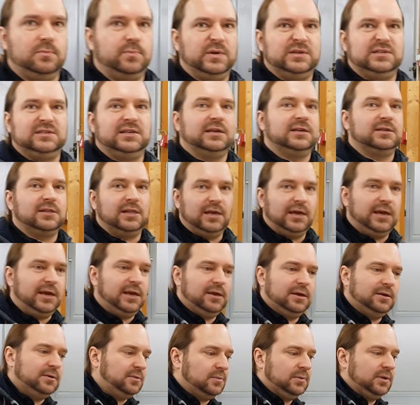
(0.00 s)
basically
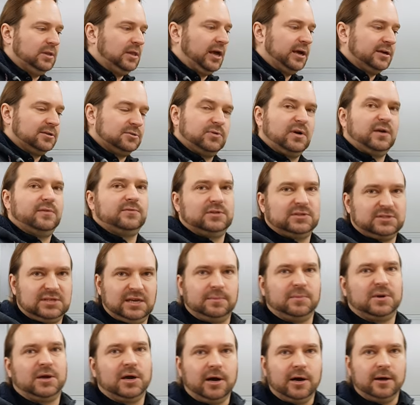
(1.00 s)
like driving the
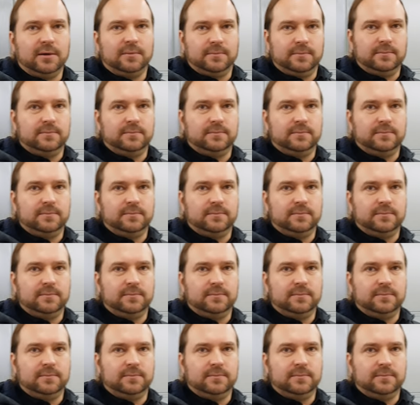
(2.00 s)
same car.